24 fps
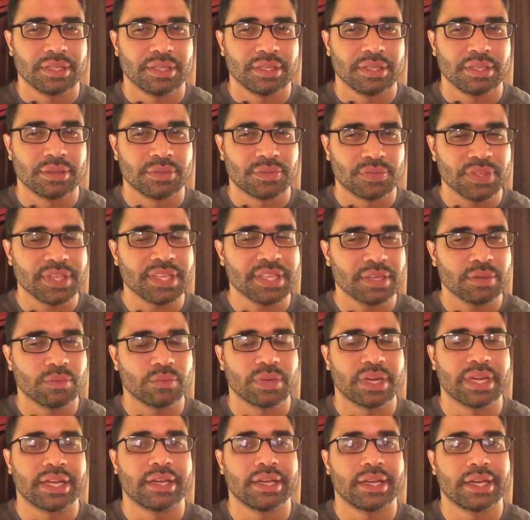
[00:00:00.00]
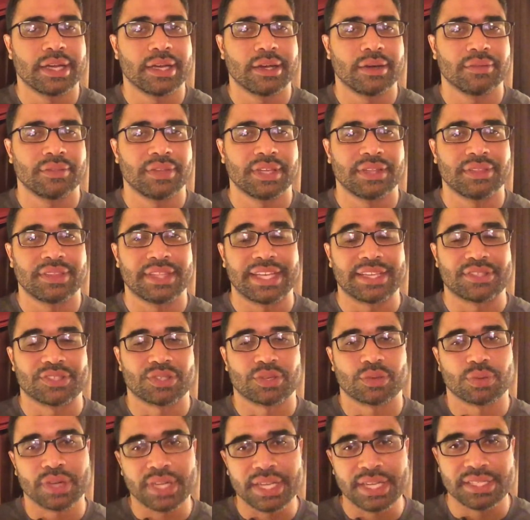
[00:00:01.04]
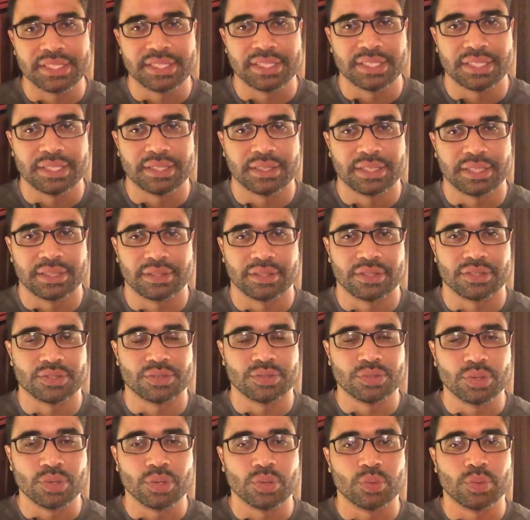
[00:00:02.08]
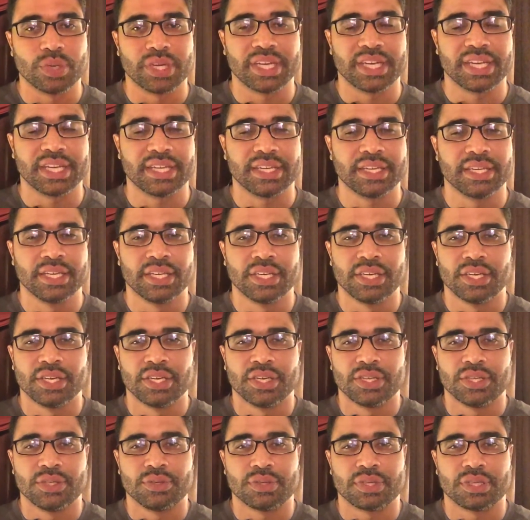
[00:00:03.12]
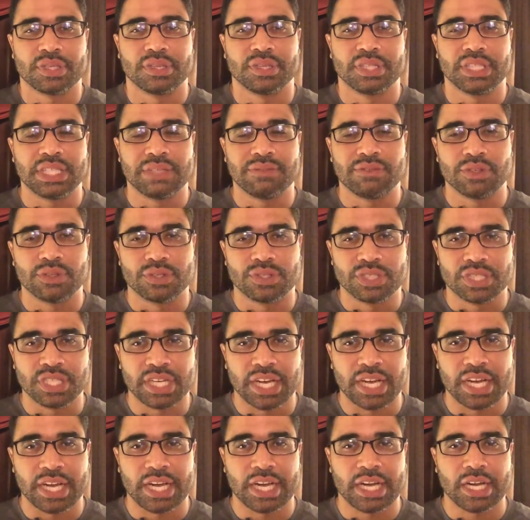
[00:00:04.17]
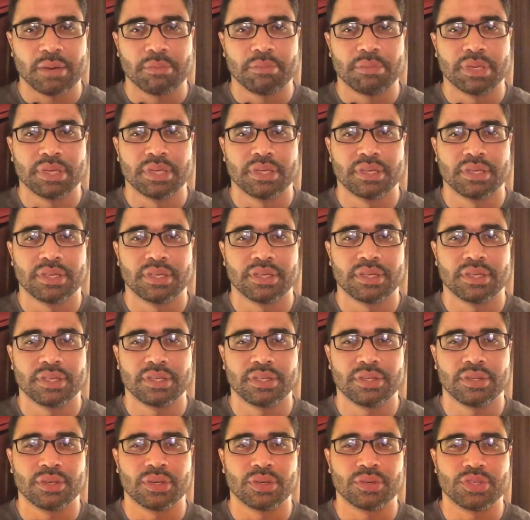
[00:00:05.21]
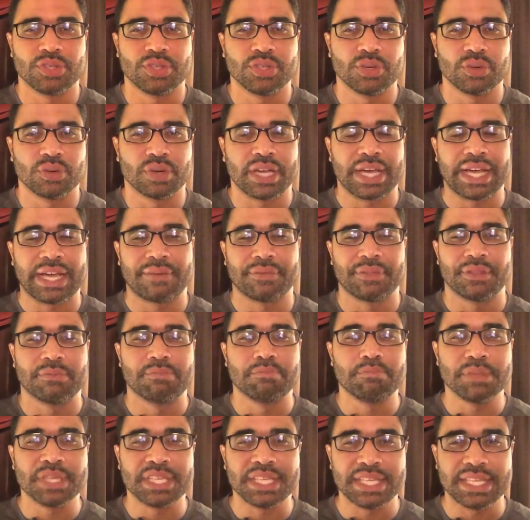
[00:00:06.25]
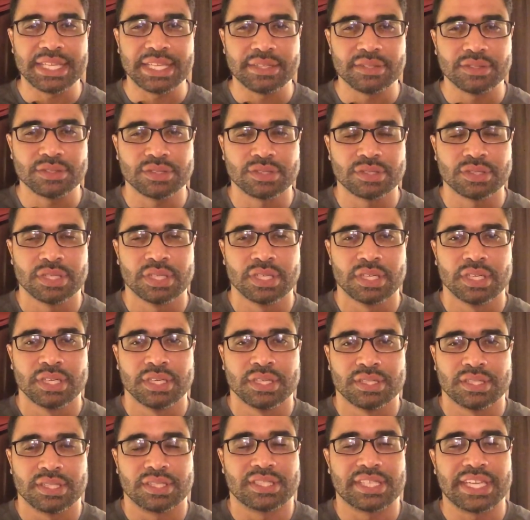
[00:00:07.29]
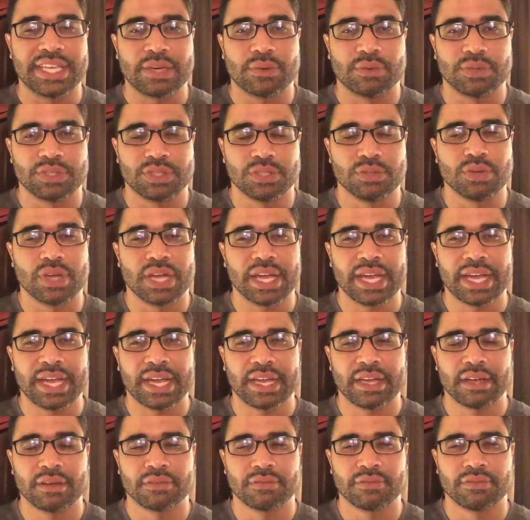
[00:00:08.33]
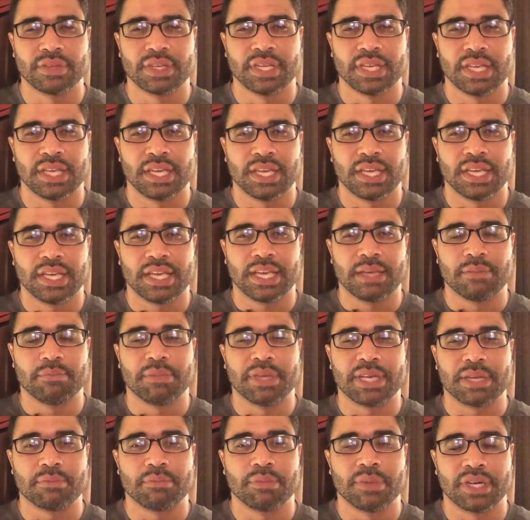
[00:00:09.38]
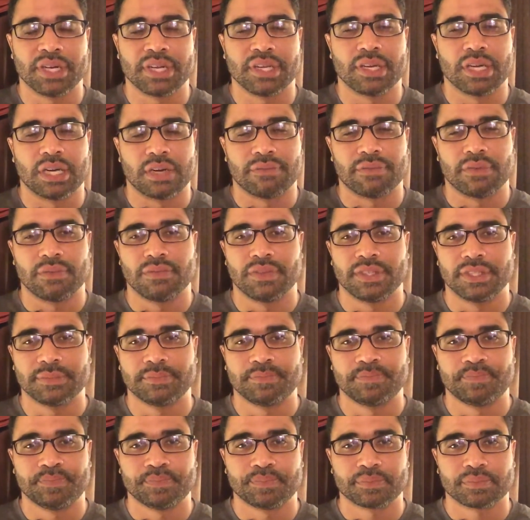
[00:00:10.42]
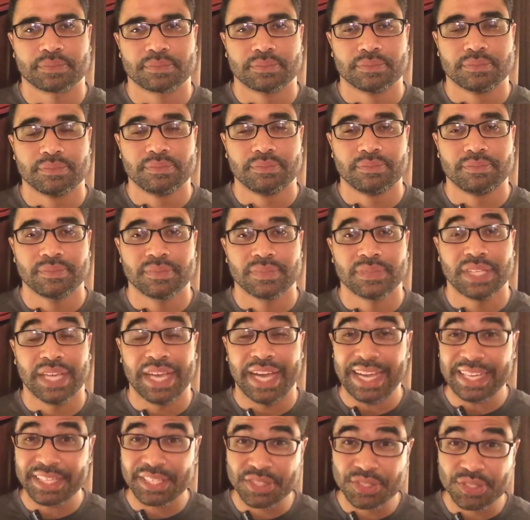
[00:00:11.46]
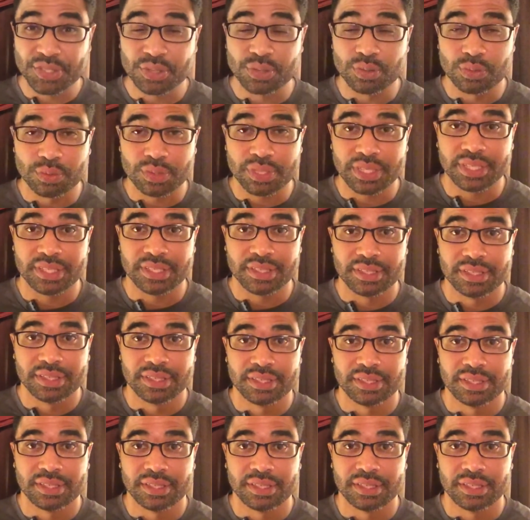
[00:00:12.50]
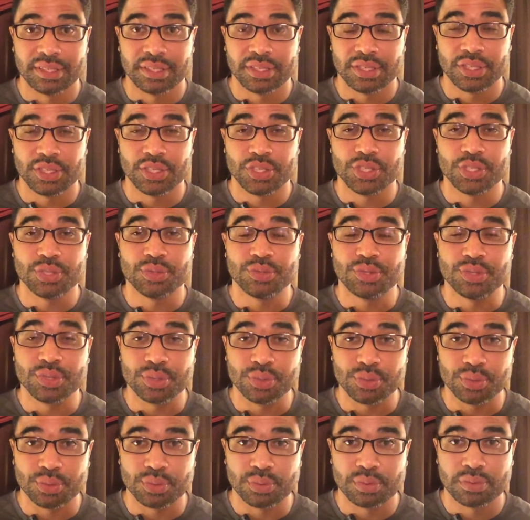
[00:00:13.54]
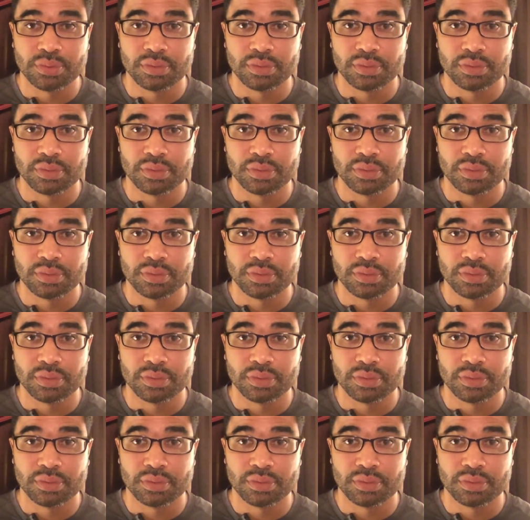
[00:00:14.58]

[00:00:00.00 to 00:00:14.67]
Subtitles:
you're thinking right now that that's crazy, that there's no way you can leave your job. You don't have the means to take what you have and make money off of it. I disagree. You do.